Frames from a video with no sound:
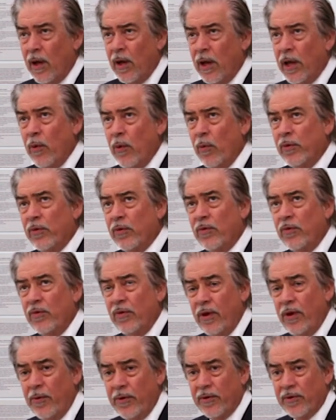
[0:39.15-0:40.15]
It was a
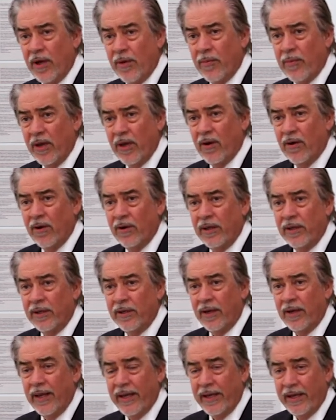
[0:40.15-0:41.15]
series I began in the
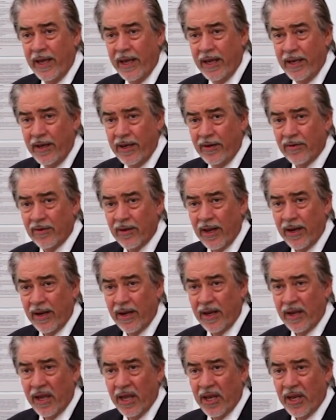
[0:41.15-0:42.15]
late 80s,
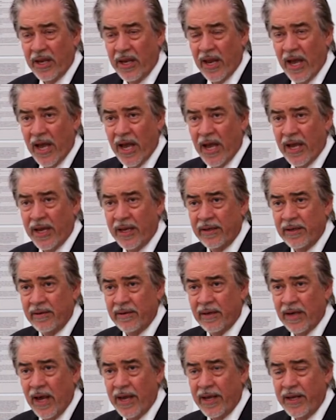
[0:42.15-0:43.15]
like 89,
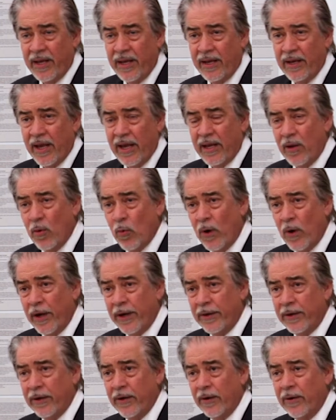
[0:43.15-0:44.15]
90, 91,
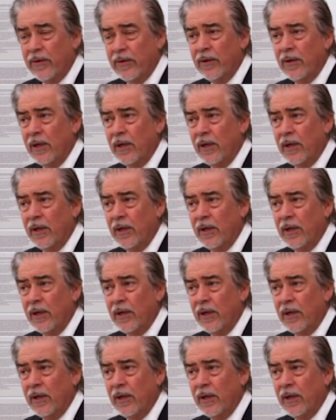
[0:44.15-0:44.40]
you know,